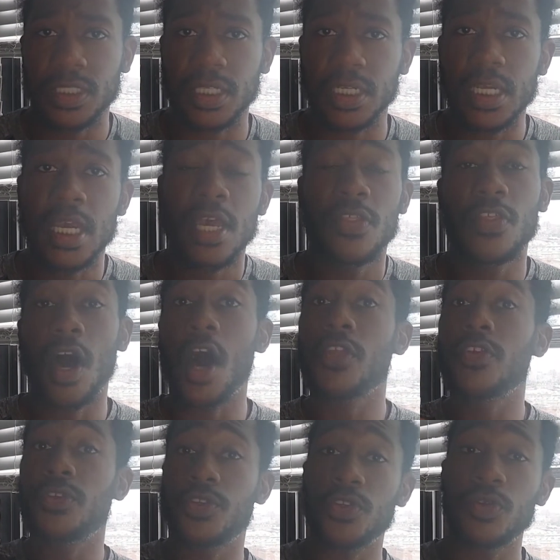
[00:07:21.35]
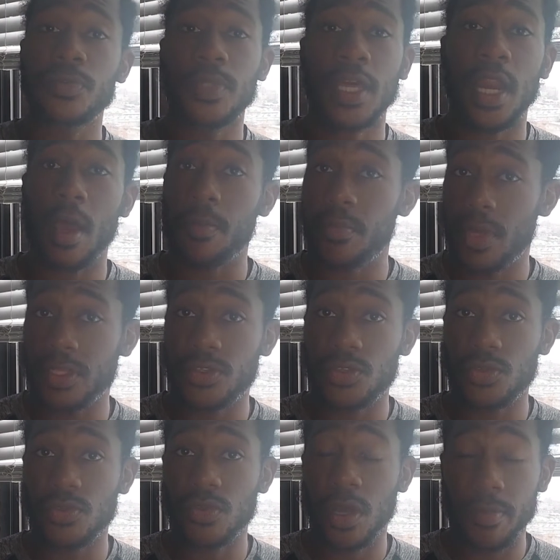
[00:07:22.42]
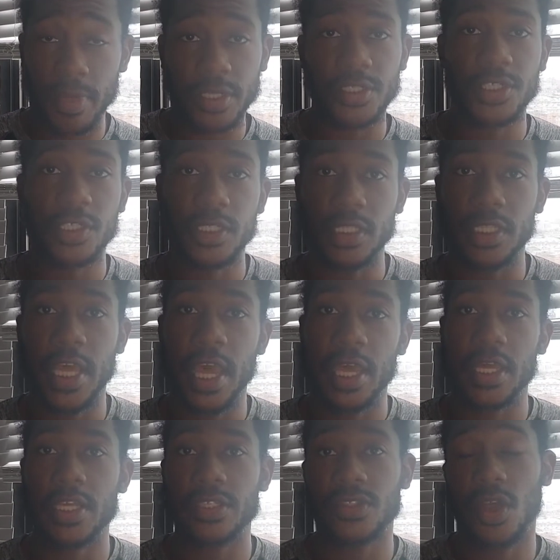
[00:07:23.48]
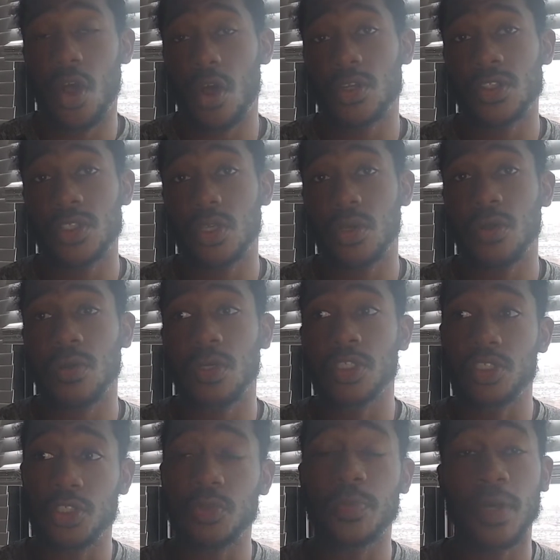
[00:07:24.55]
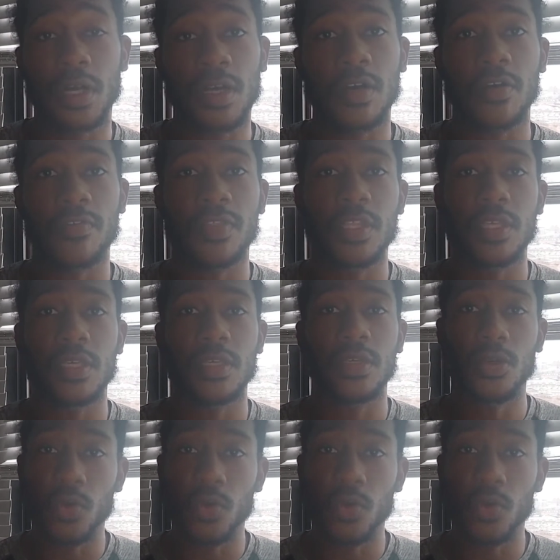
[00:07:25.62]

And the other dupe that I meant to mention that is also a dupe of the